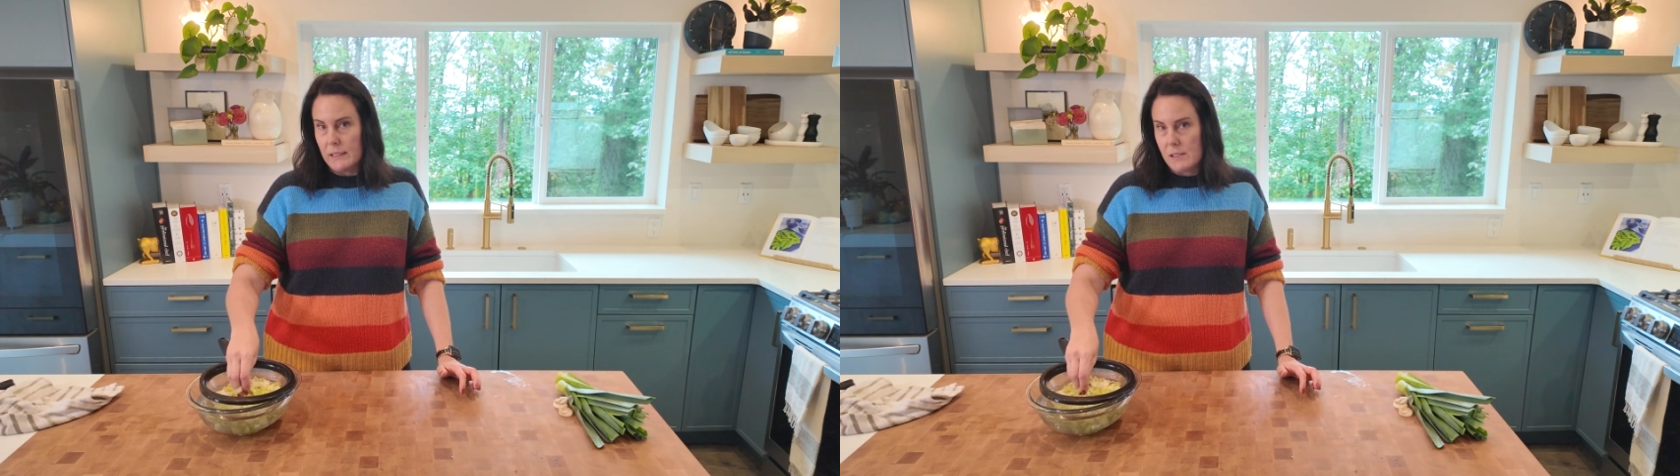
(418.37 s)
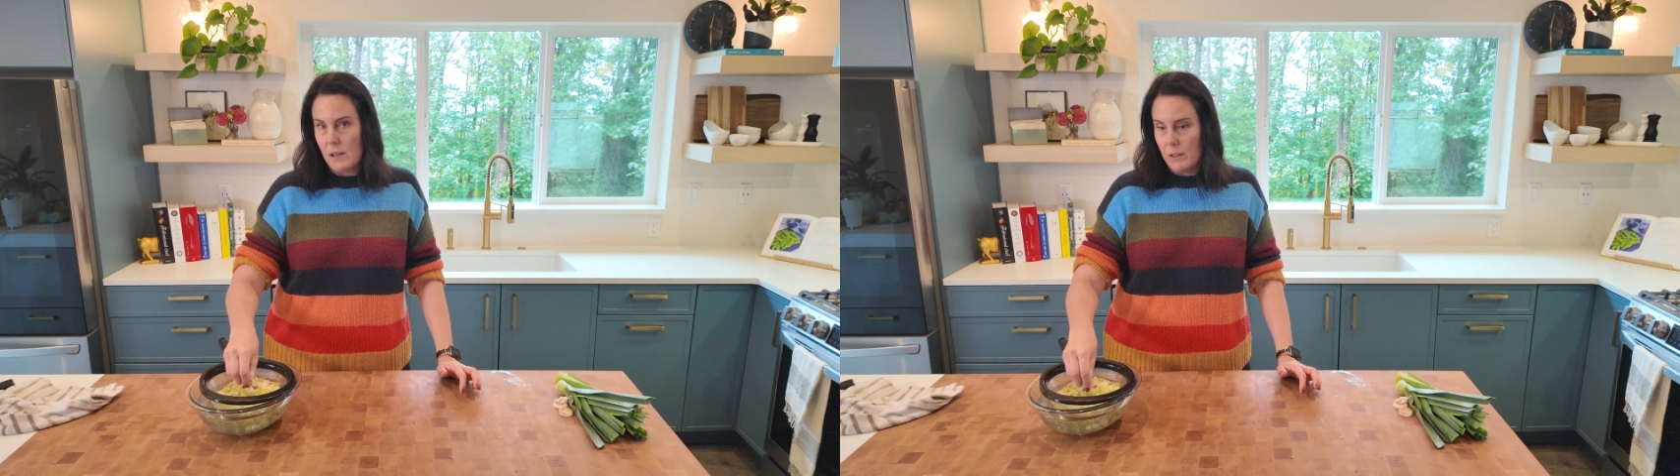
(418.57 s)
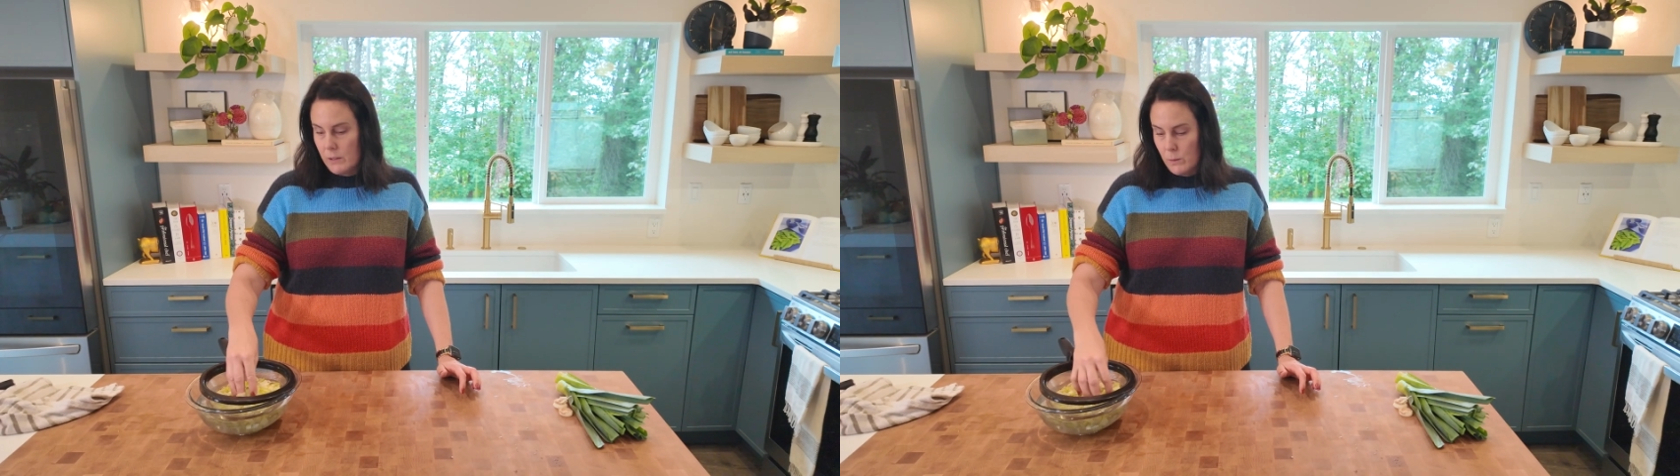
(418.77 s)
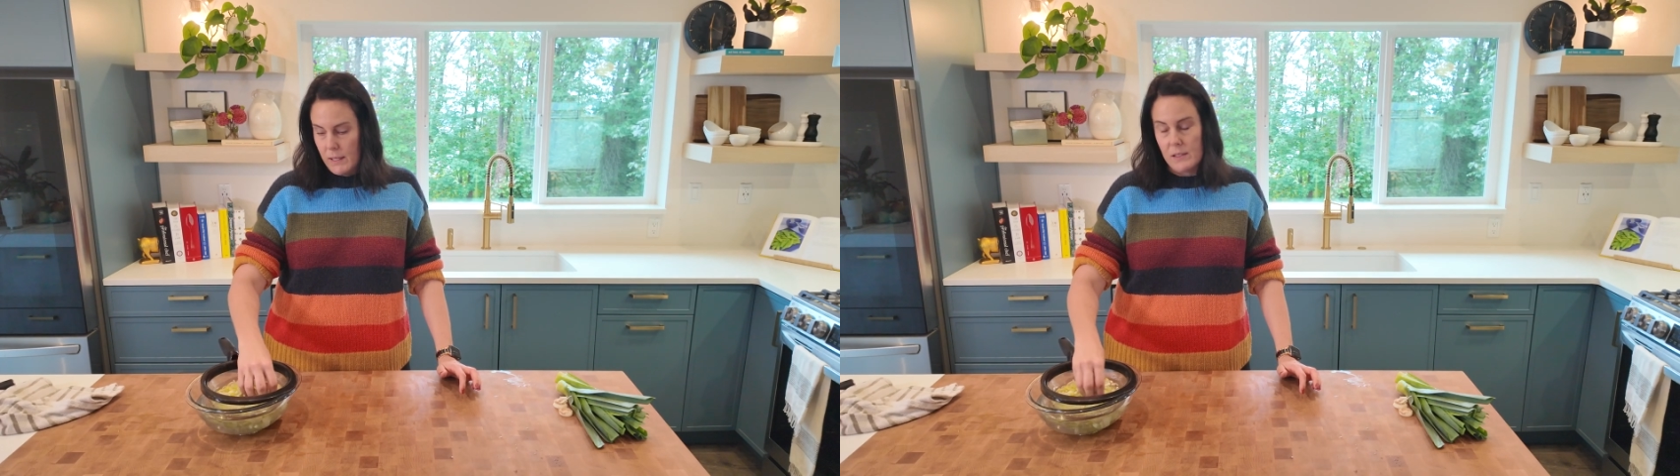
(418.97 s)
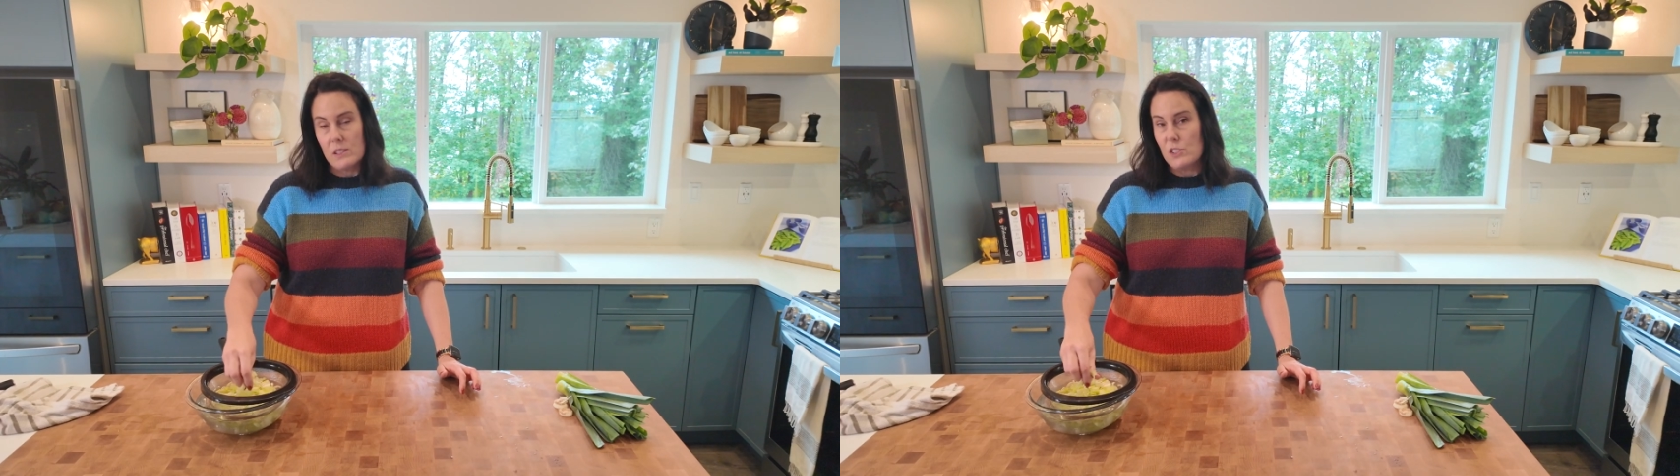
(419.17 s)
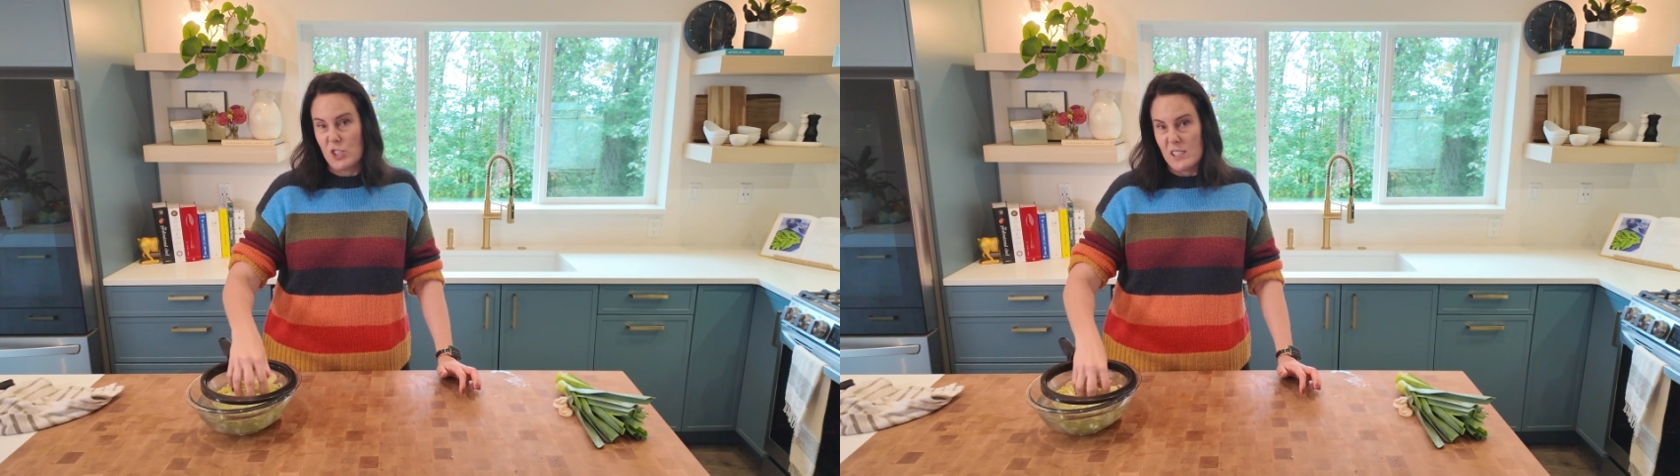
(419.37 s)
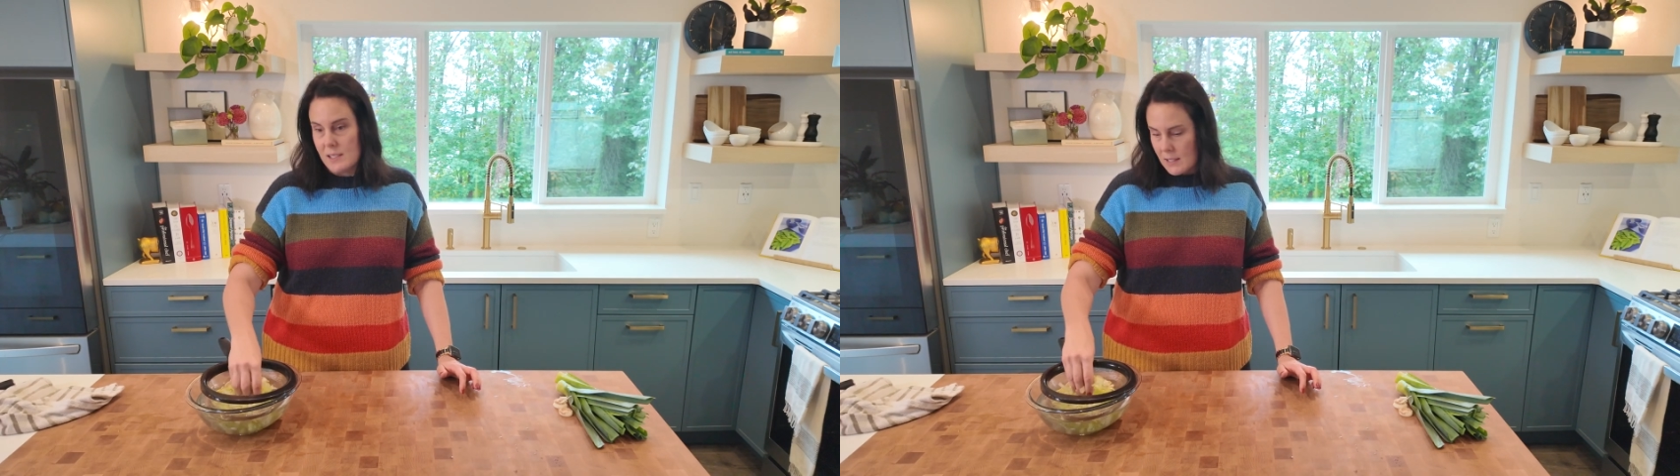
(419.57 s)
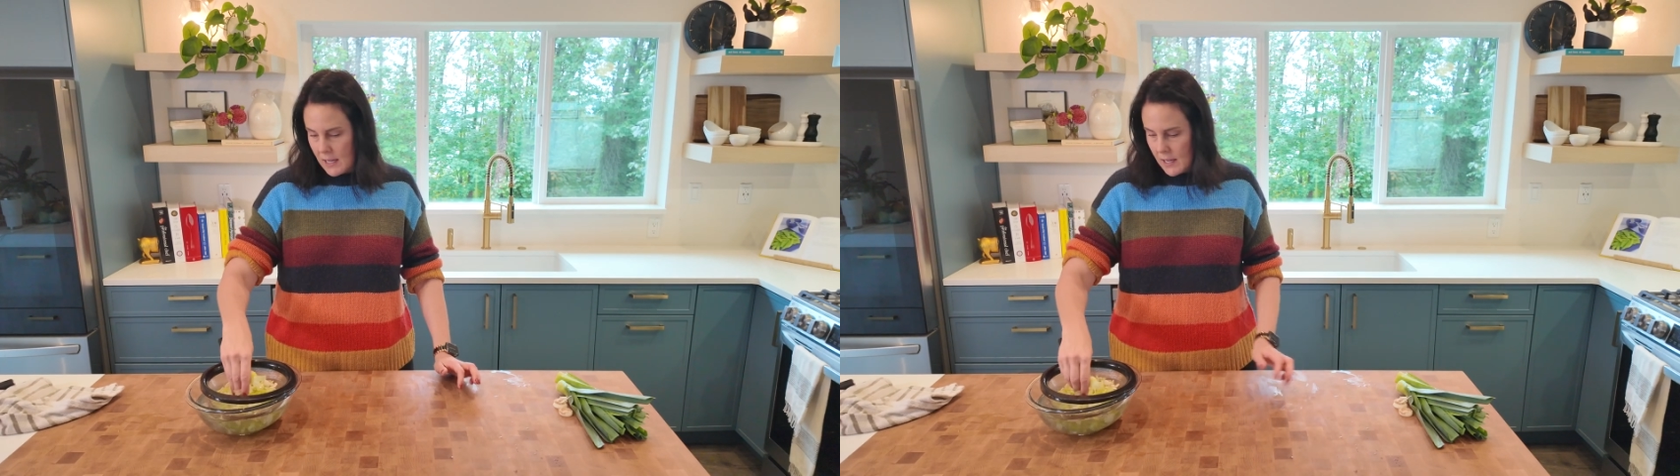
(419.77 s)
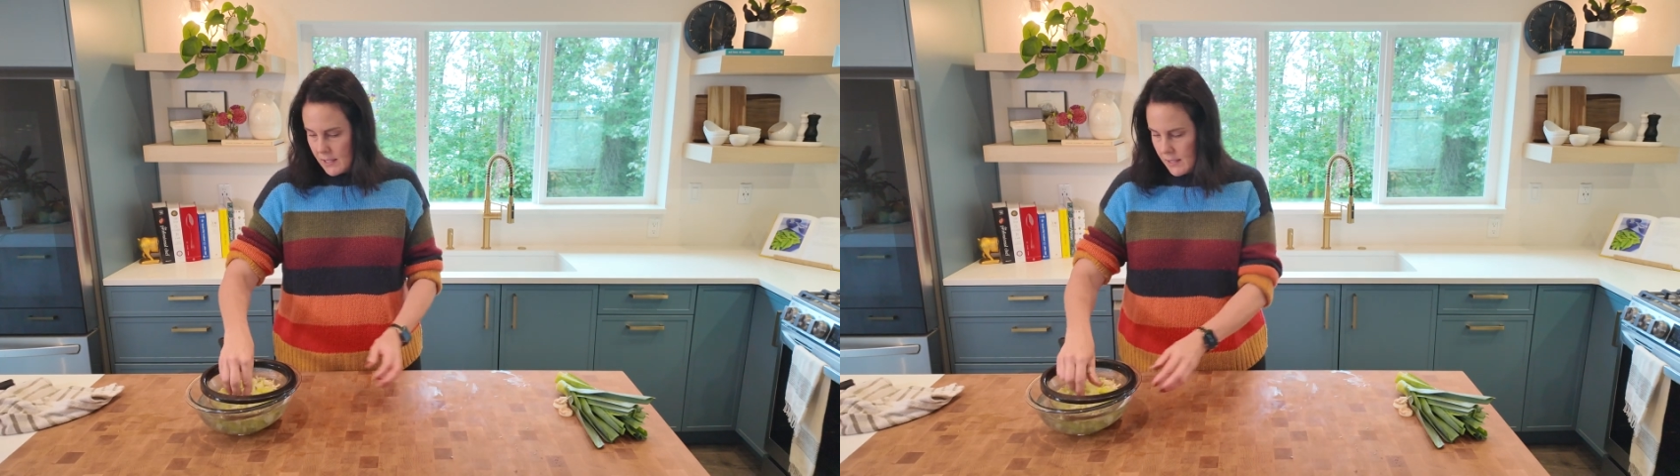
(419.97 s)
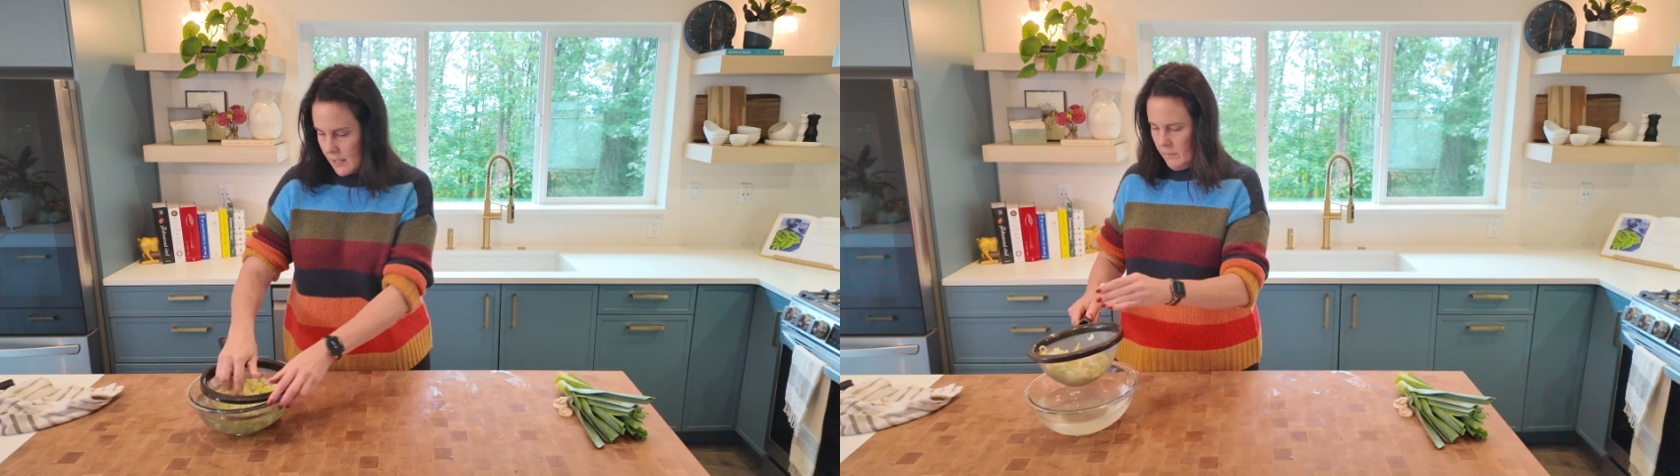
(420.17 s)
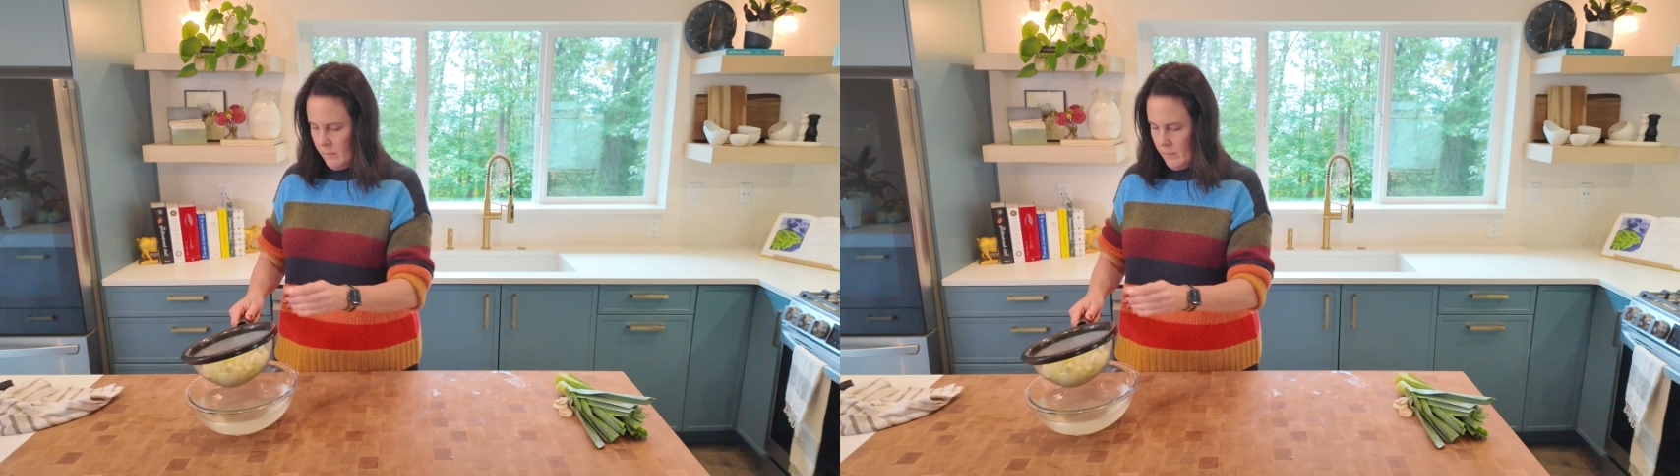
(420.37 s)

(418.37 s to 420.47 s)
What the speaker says: solid rinse, just in case.